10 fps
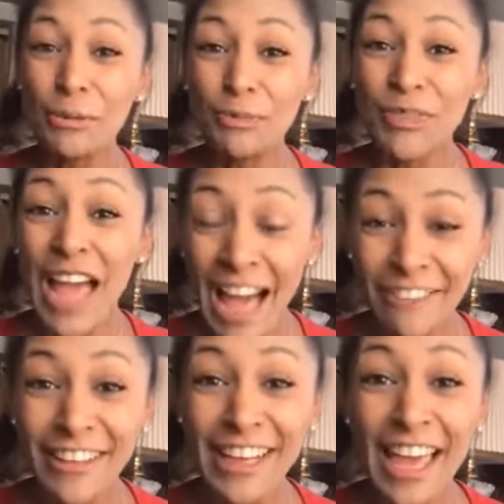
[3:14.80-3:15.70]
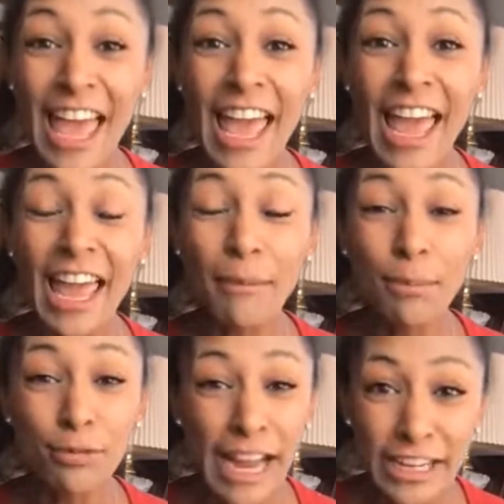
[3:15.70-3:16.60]
having a
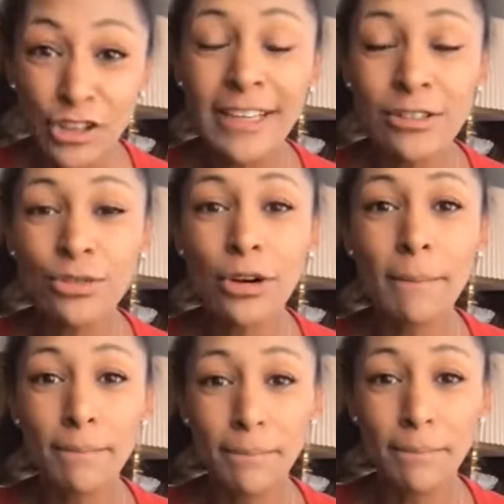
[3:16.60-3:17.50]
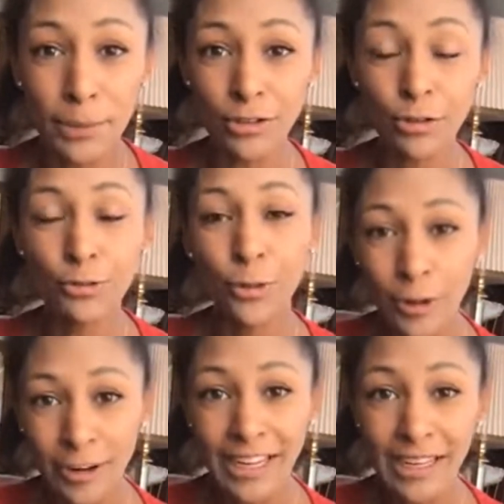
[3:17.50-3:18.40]
brand new store built
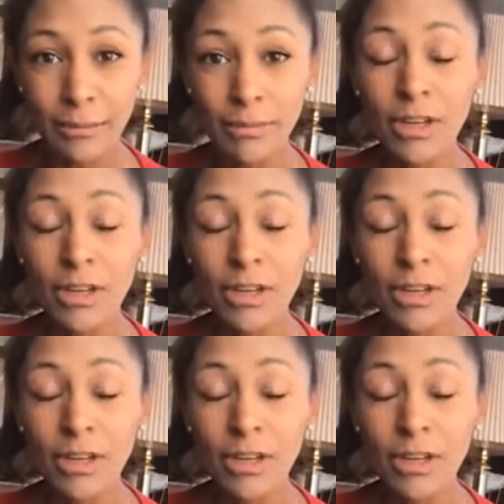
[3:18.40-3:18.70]
for him.